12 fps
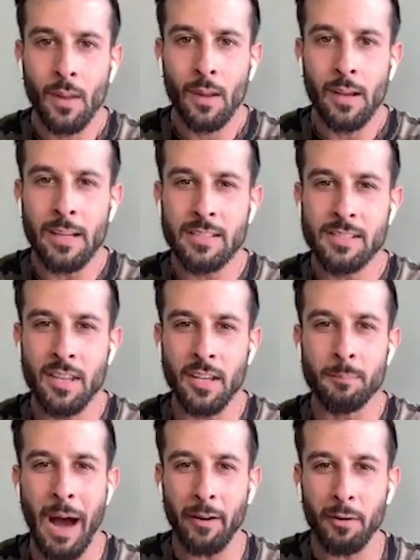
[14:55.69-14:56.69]
is the
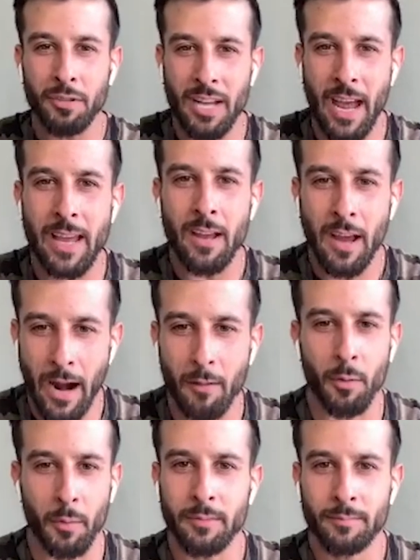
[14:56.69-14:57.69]
modern day
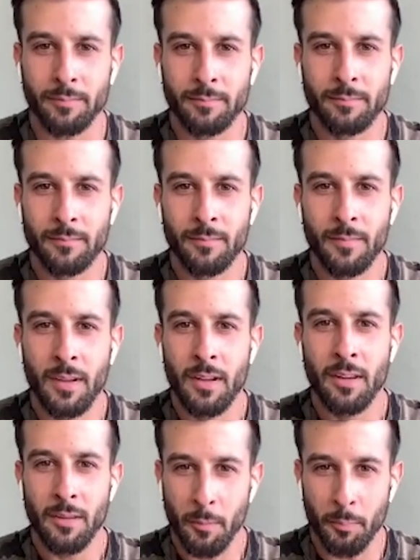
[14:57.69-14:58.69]
heroin.
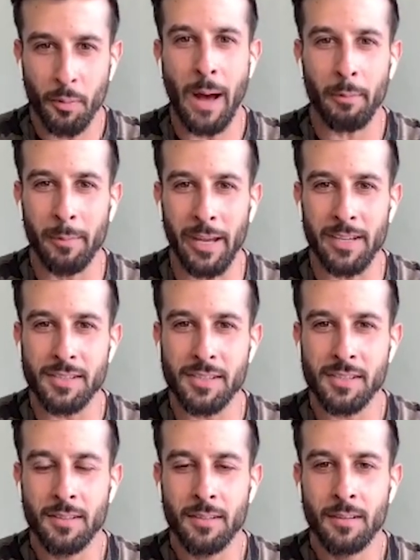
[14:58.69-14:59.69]
Yep. The problem
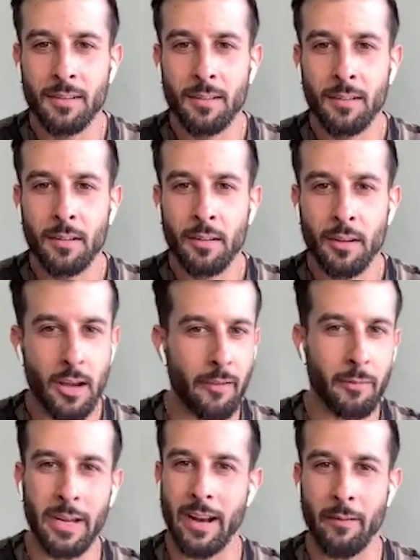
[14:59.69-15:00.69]
is the
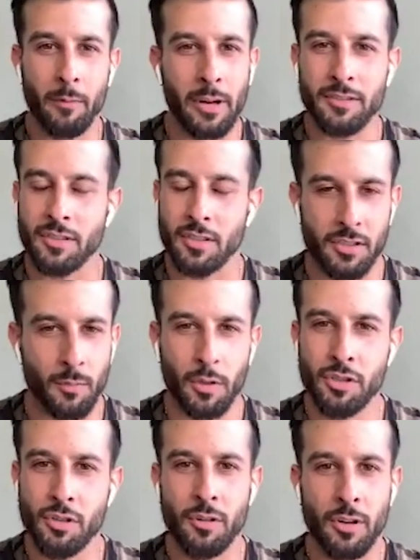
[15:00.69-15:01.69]
government and everyone else doesn't
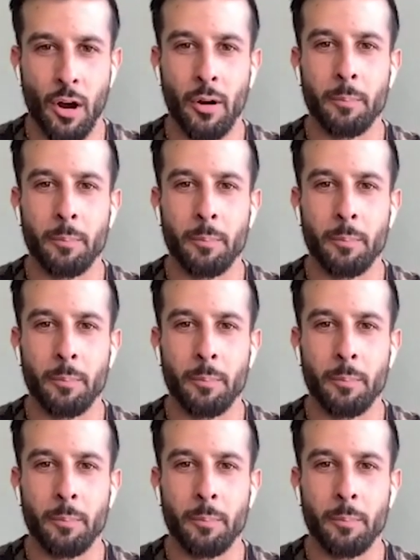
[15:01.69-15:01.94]
want you to know it